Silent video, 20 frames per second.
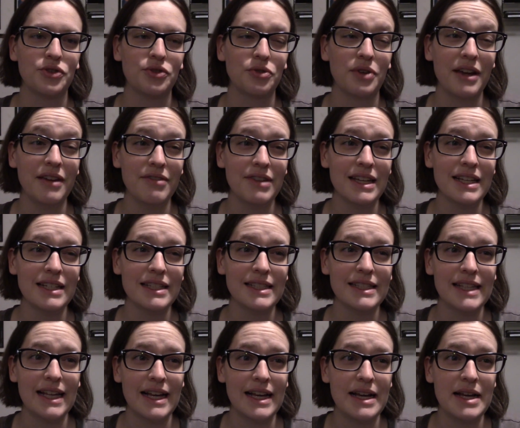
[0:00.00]

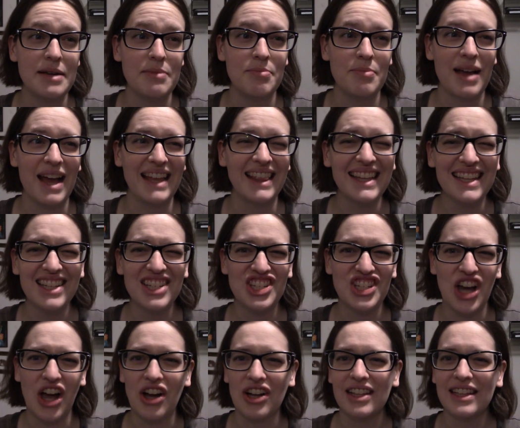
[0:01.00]
Cravings, um, I think
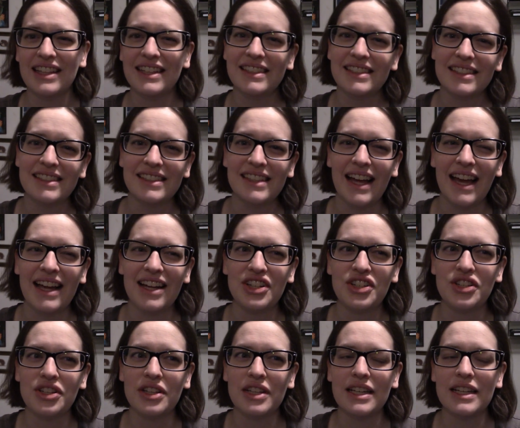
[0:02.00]
chocolate
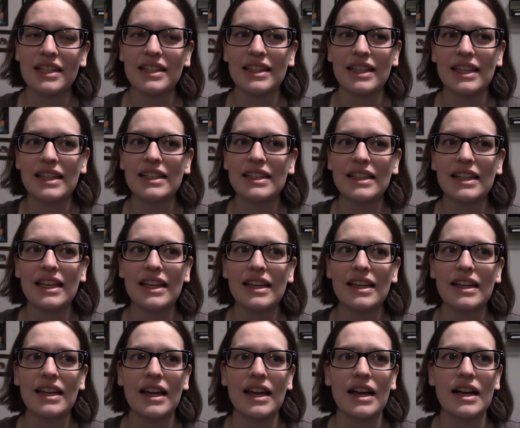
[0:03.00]
actually lately,
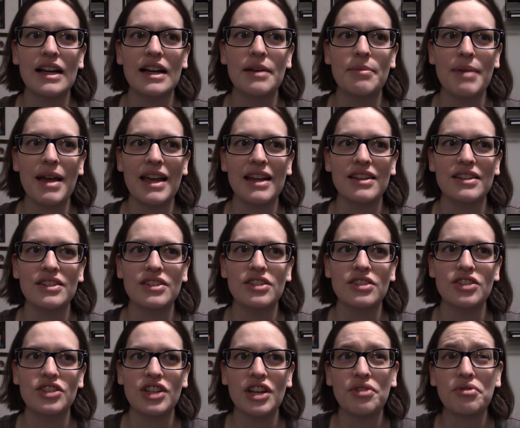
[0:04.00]
um,
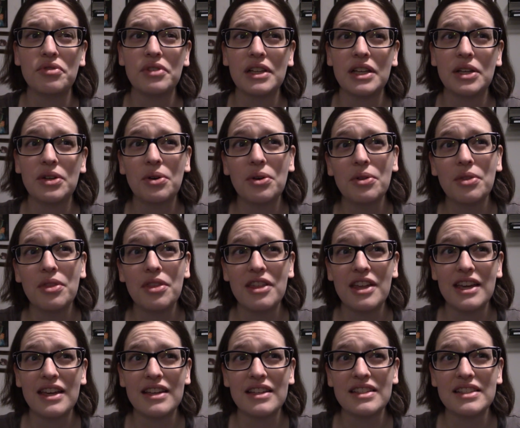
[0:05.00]
and generally cold
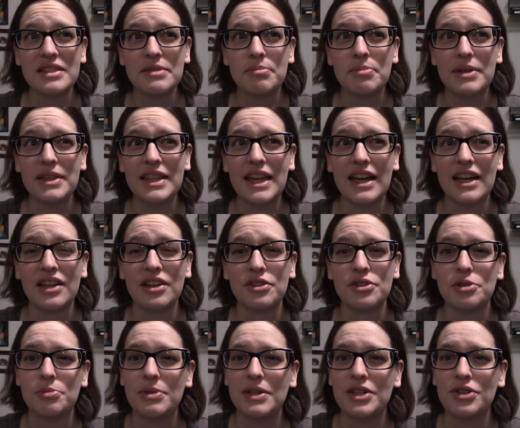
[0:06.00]
things, but that can
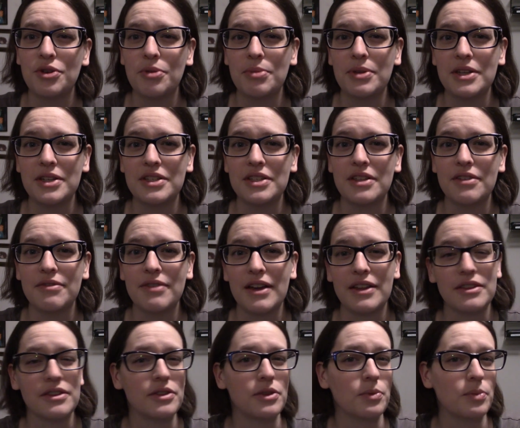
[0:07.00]
also be attributed to the
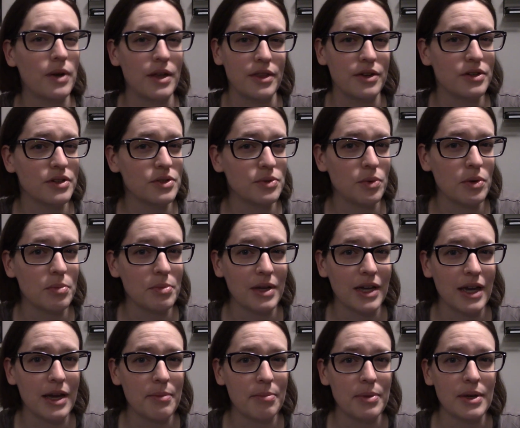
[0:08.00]
fact that the weather is
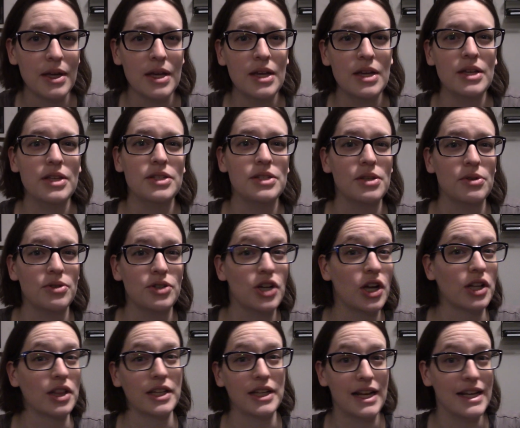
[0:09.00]
warming up. So
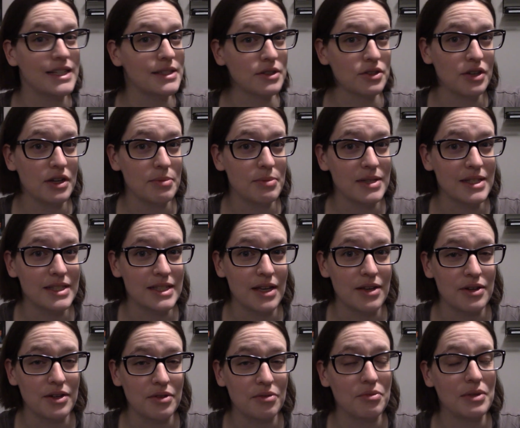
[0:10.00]
chocolate ice cream has
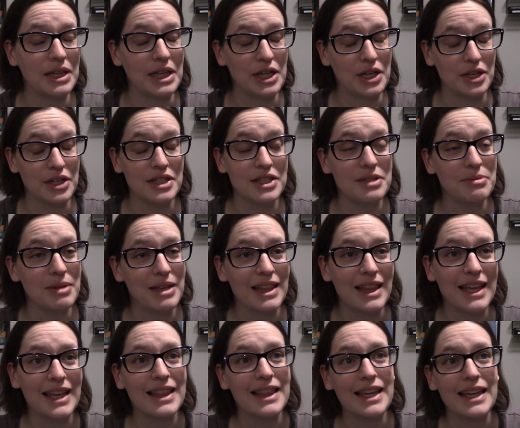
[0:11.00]
sounded really good to me
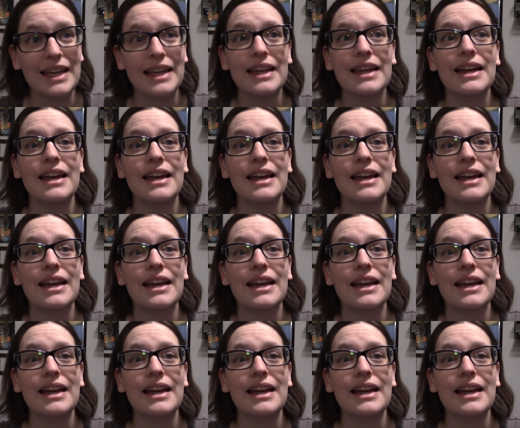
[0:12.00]
lately.